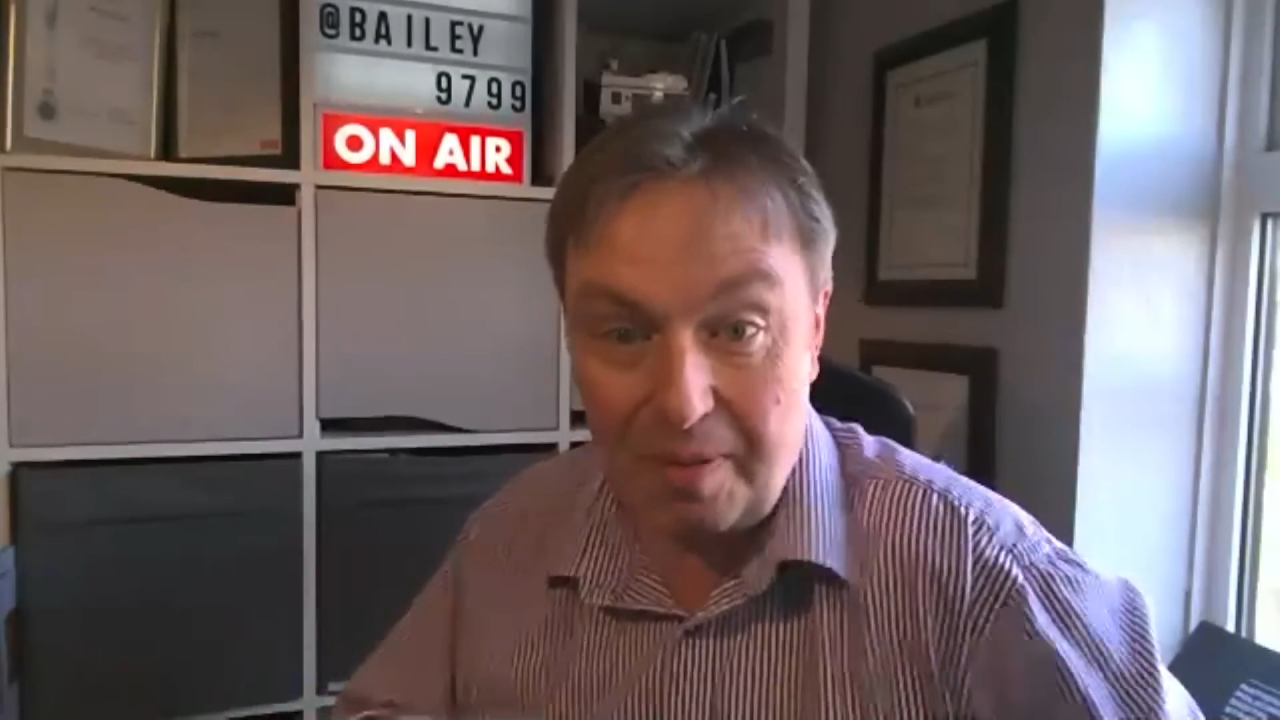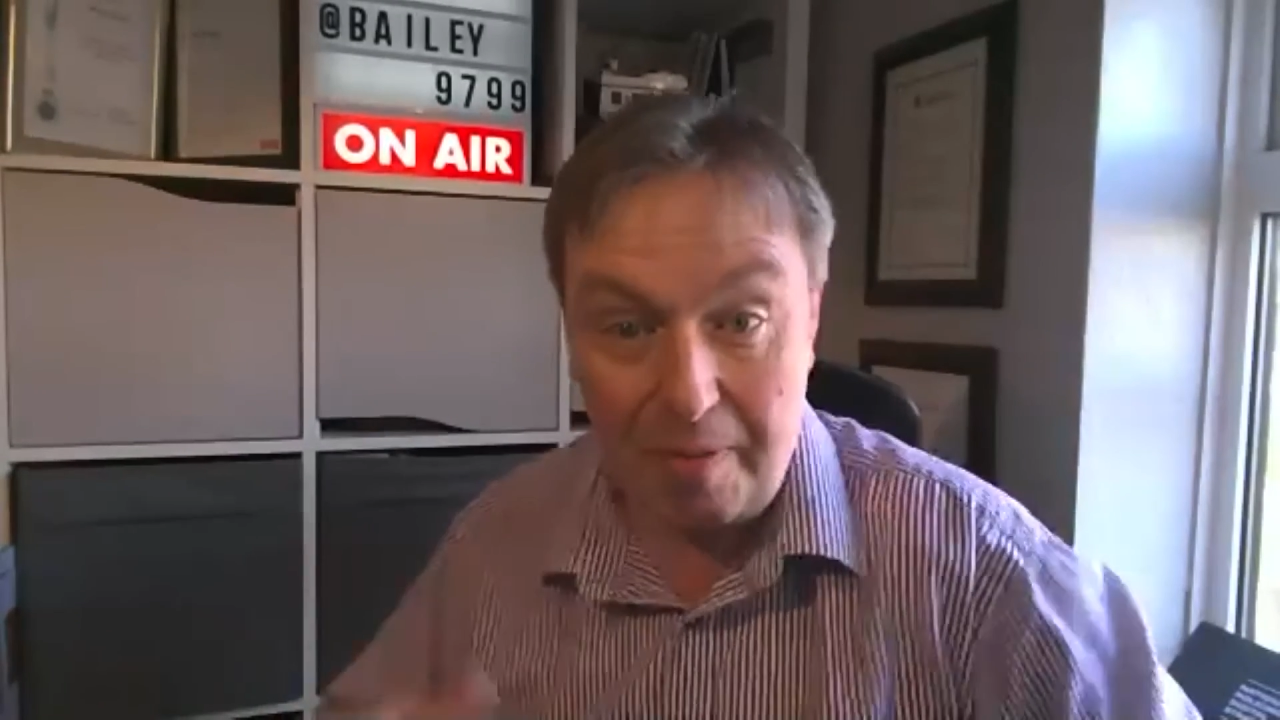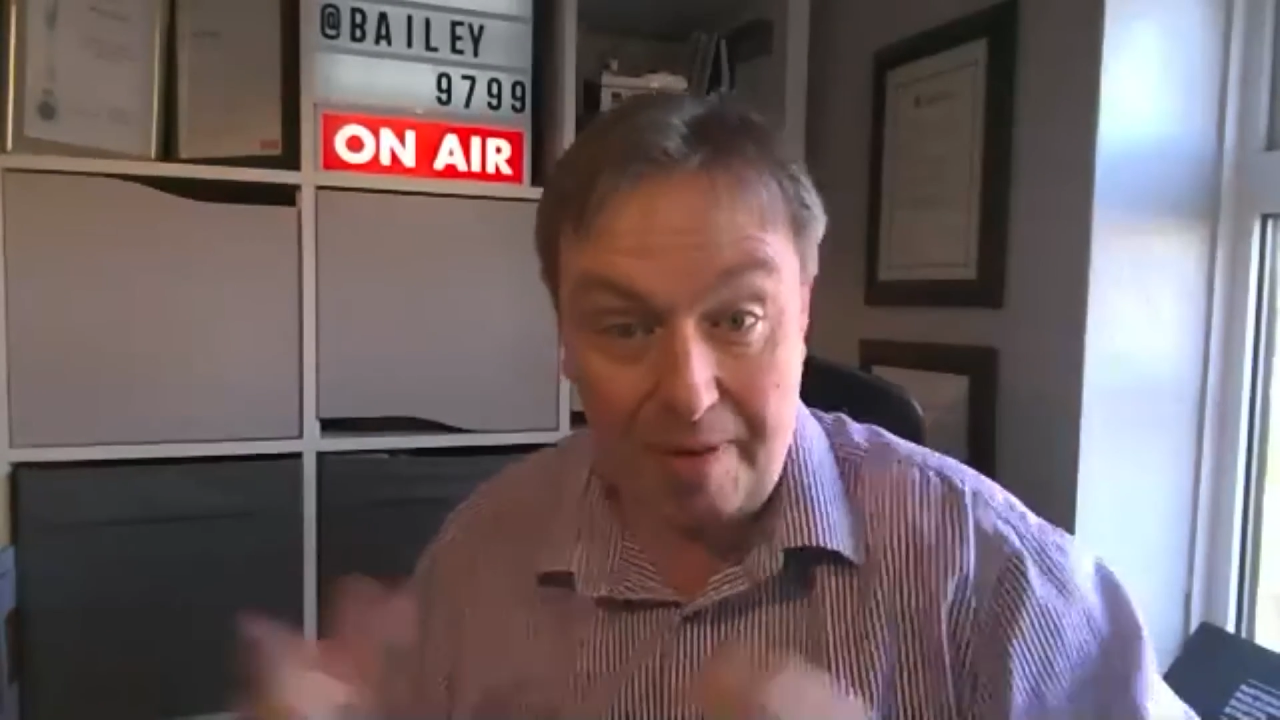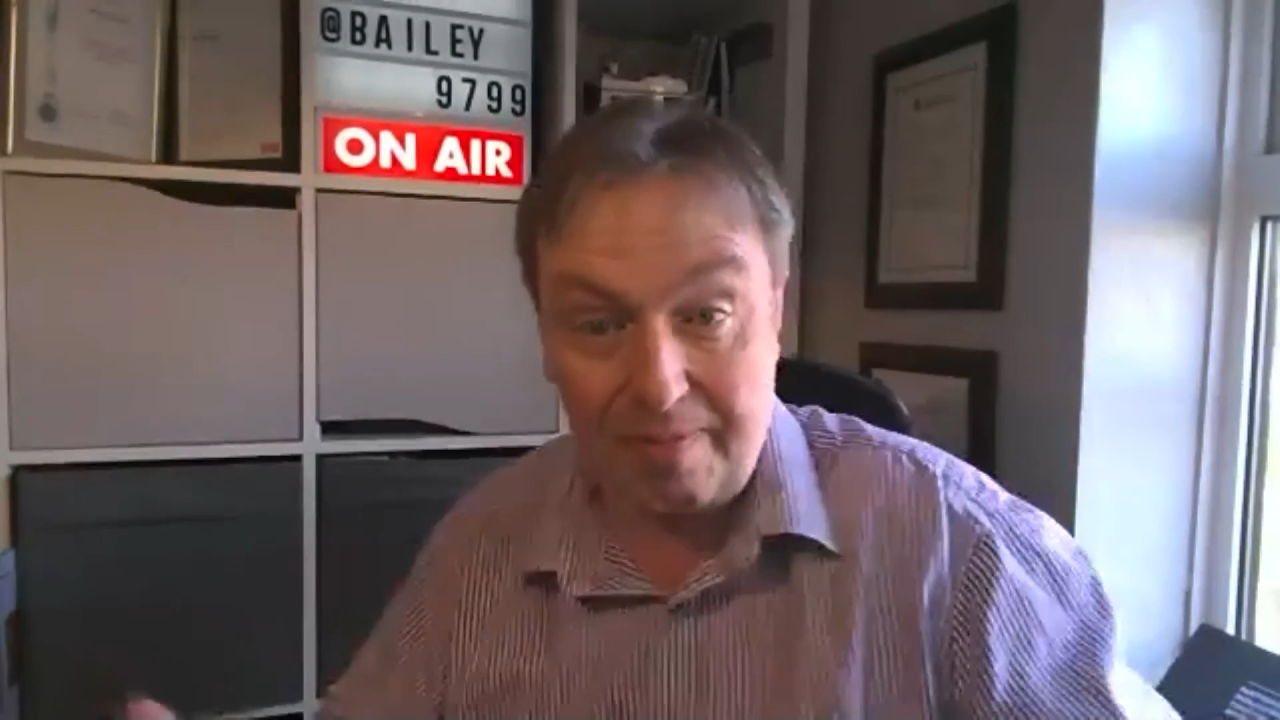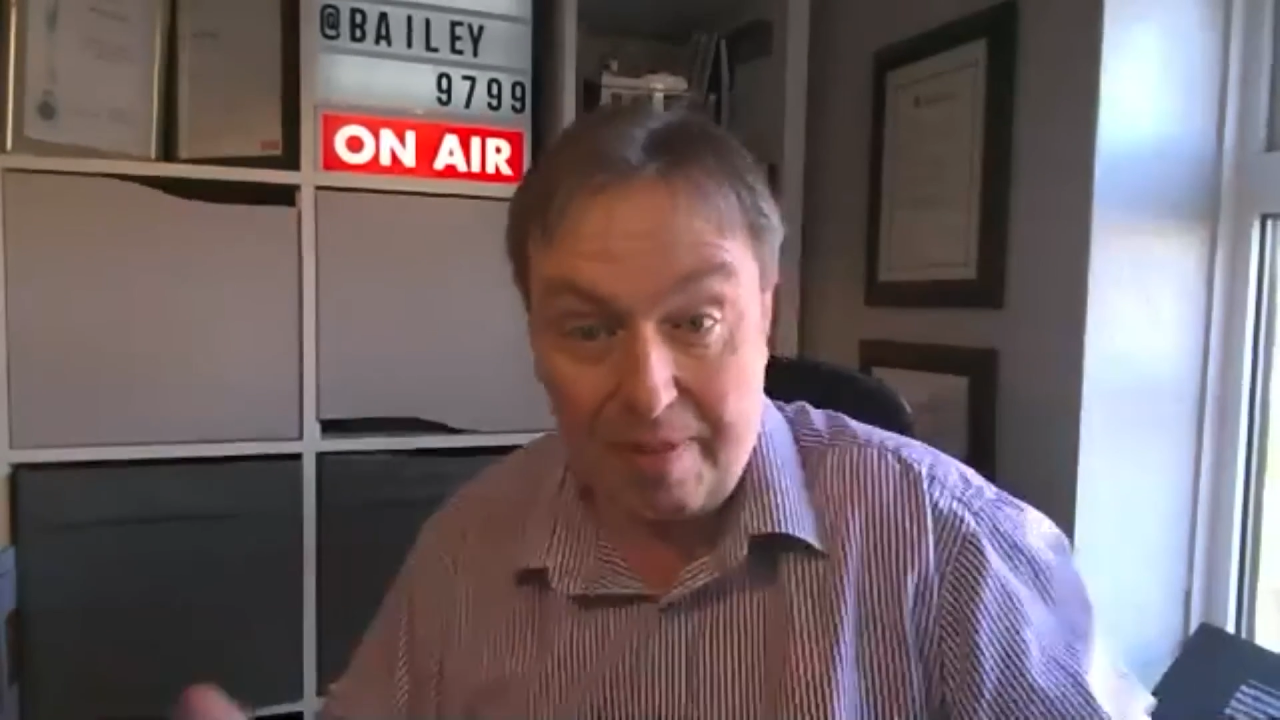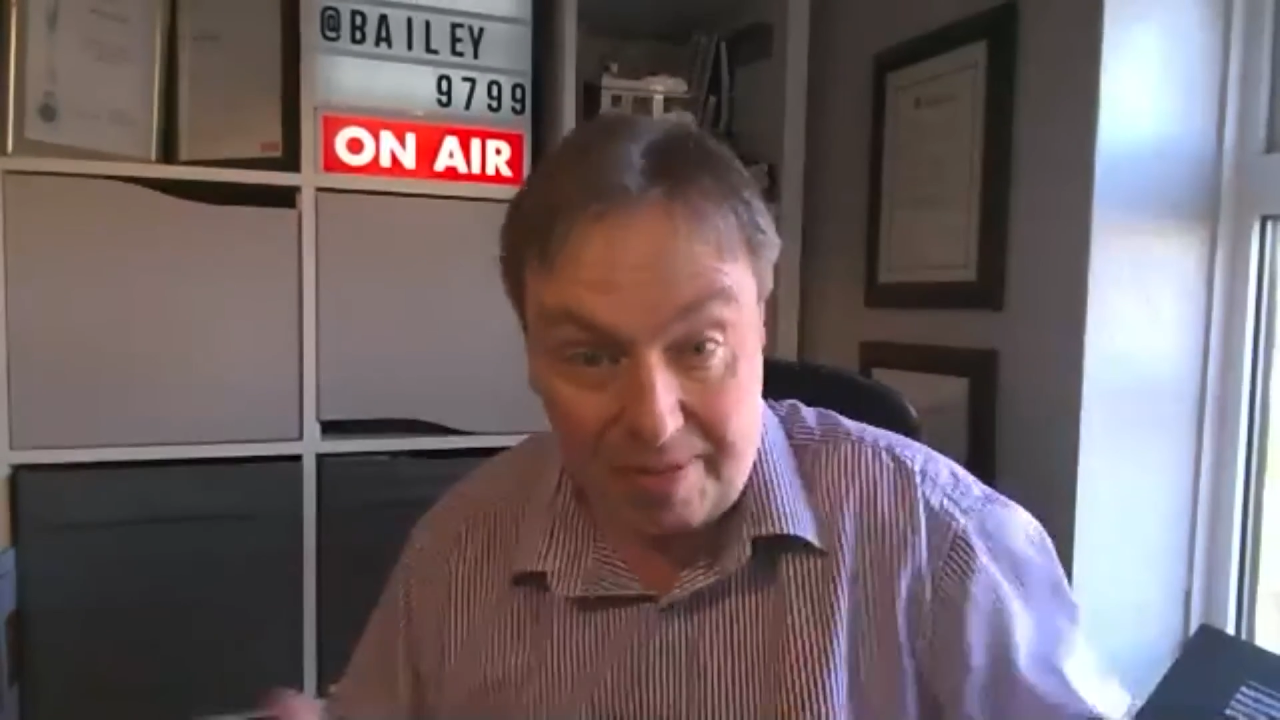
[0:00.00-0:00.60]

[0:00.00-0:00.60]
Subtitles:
We've